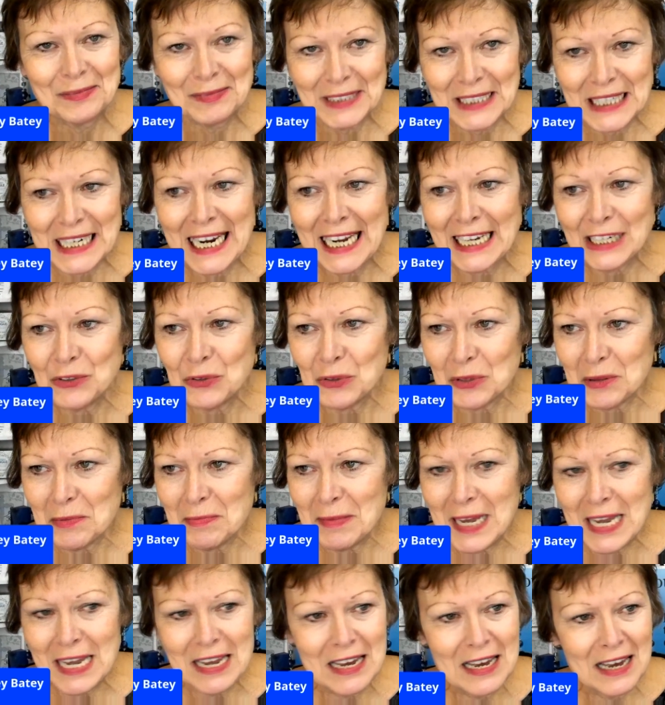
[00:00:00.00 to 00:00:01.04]
Connect with
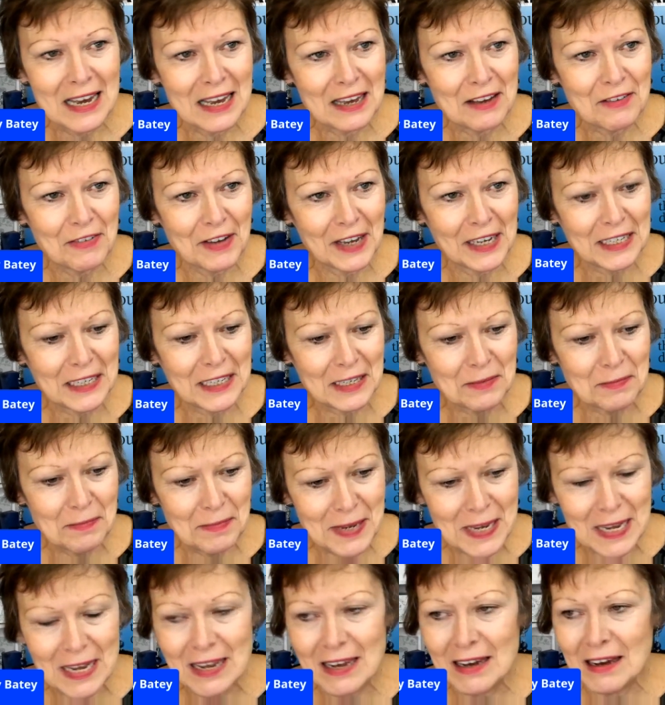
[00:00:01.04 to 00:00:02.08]
me if I can
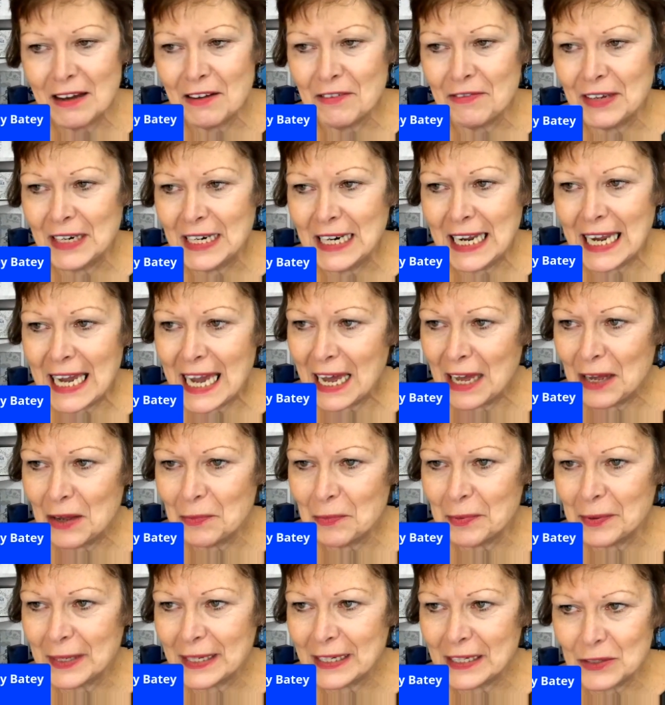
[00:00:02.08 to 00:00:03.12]
be of any
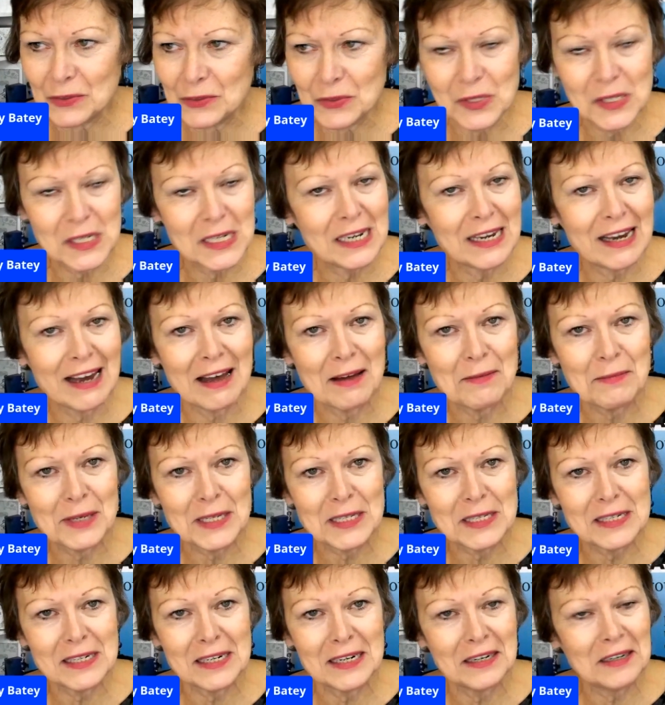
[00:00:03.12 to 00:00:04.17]
help. I don't see
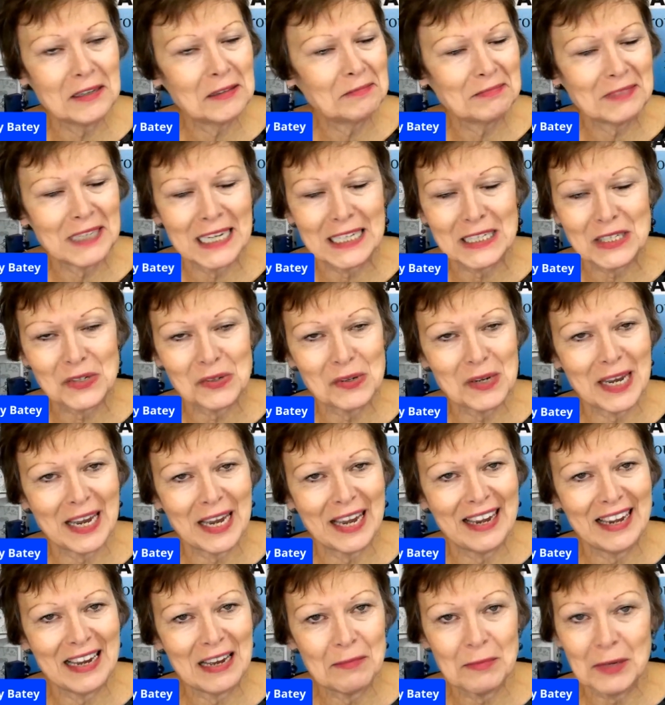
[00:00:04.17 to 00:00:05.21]
comments here. That's
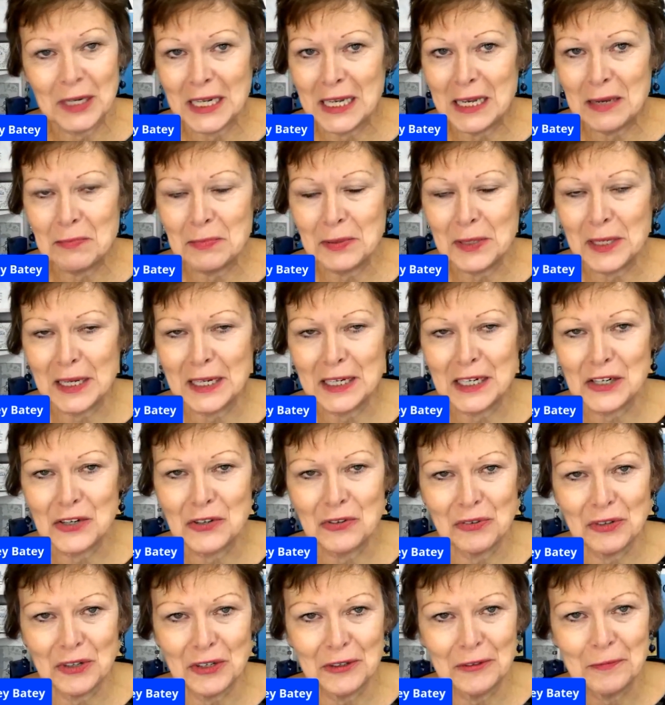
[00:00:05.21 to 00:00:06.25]
okay. I'm going to keep plugging
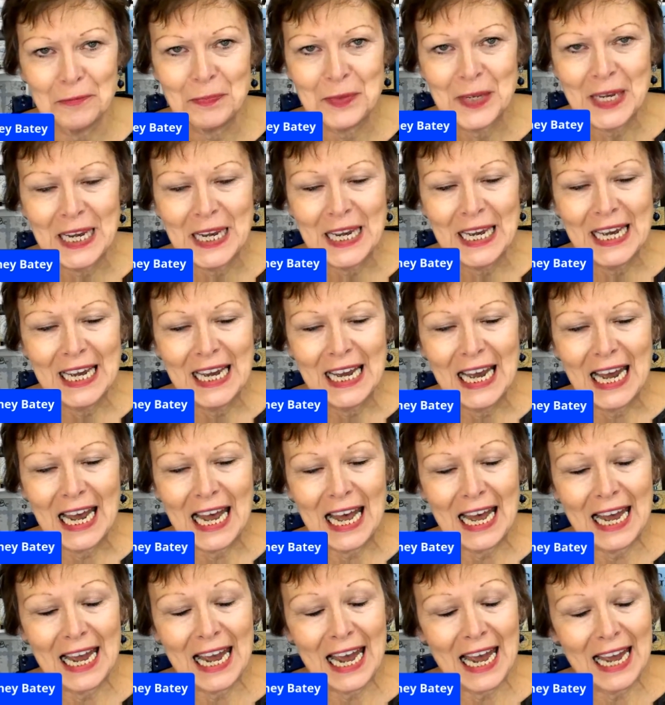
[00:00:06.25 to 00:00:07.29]
through.
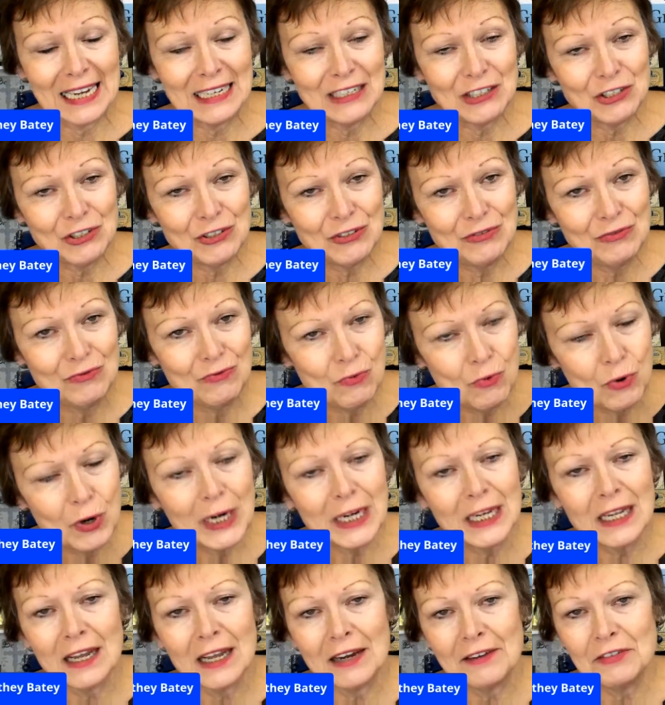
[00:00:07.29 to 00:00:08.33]
I
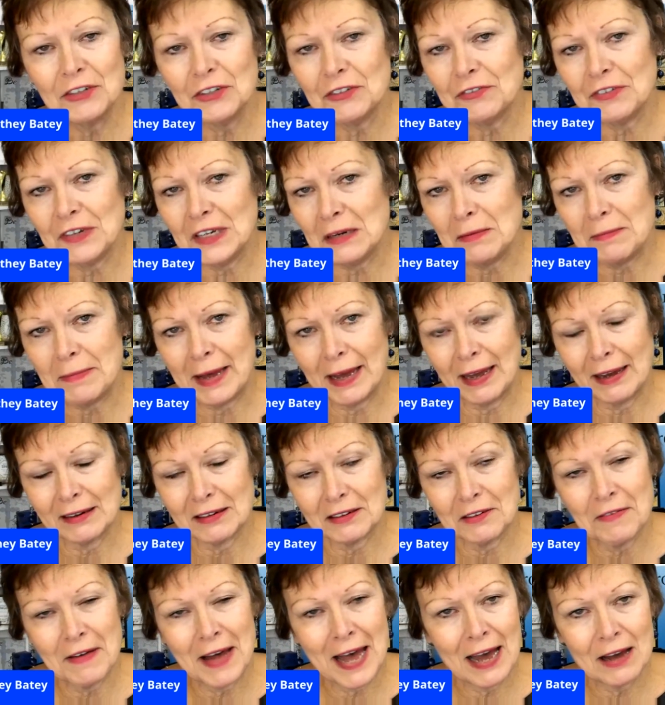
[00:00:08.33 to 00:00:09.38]
would love your feedback
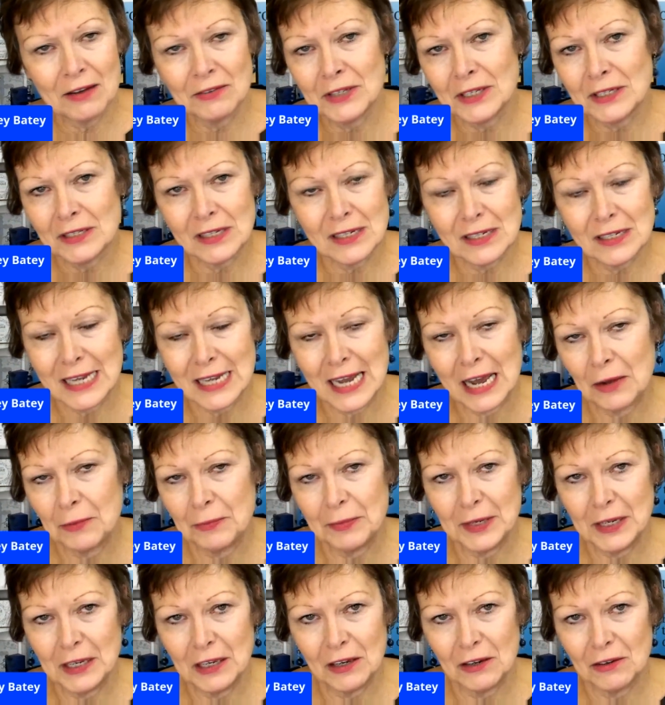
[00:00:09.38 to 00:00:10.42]
of how this is
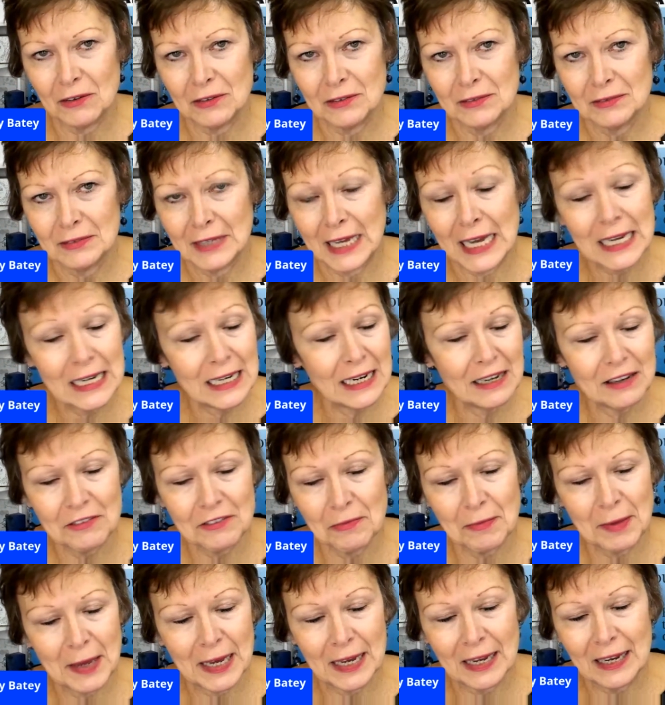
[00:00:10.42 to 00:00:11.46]
helping you. Any of
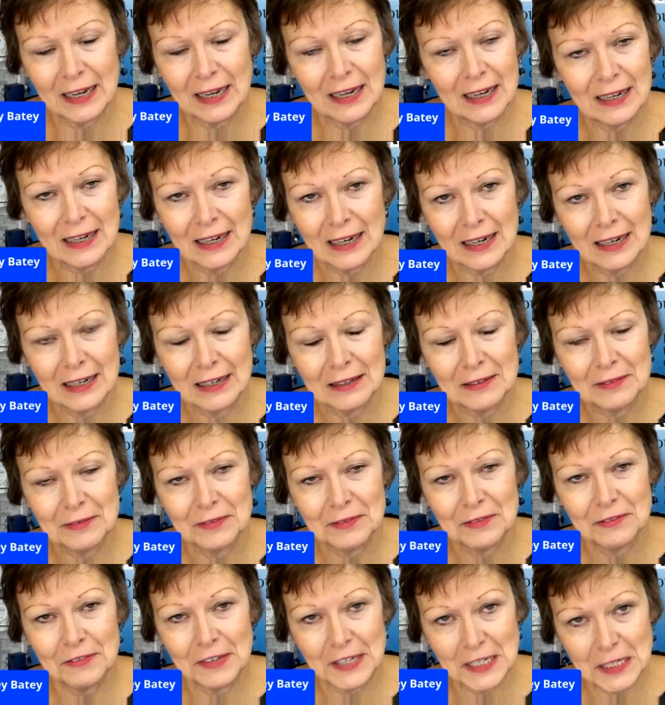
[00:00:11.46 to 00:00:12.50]
my
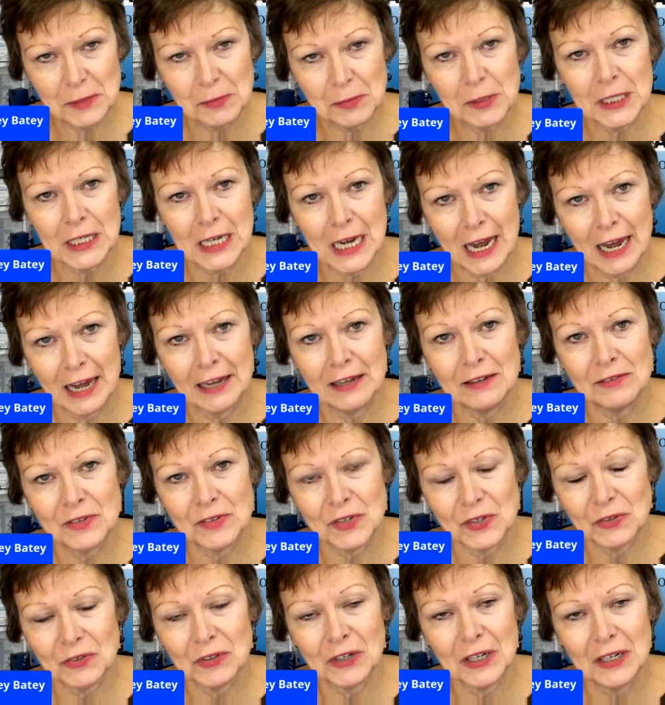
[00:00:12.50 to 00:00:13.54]
um, Facebook Lives
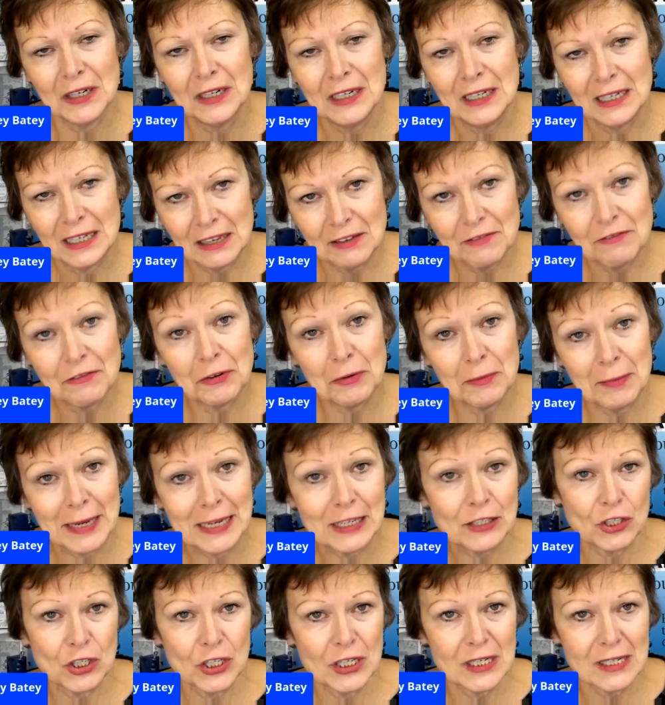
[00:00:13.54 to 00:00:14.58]
or
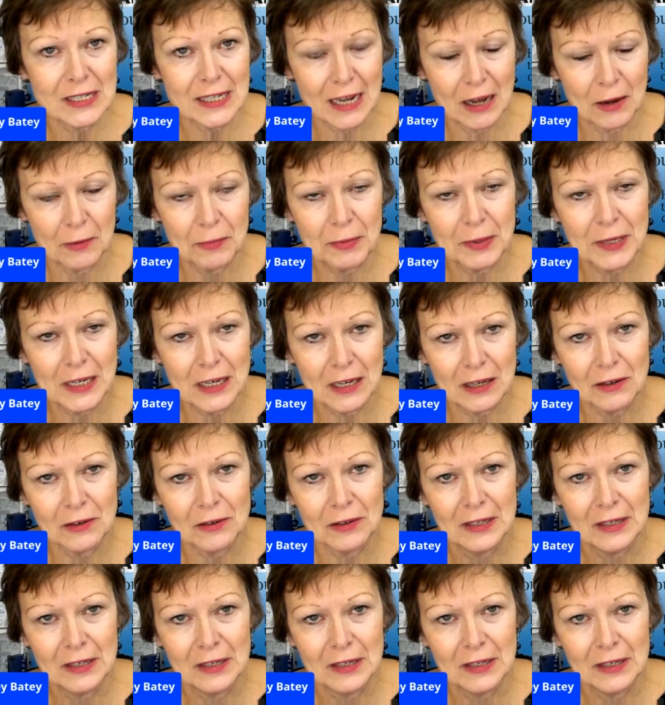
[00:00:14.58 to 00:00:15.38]
information is helping you.